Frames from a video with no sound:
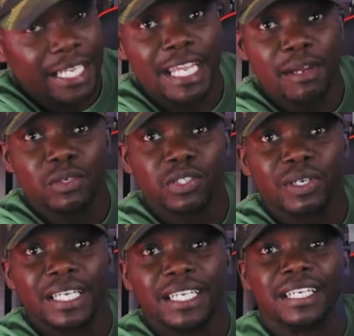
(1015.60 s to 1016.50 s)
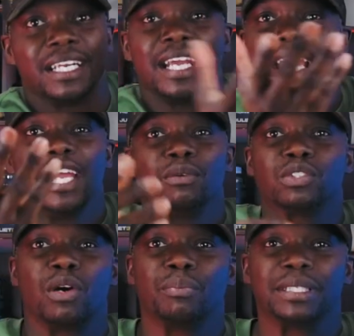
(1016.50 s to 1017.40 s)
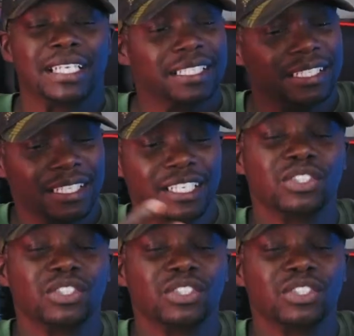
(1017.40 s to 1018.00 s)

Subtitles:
the camera is right here, and it was all protected.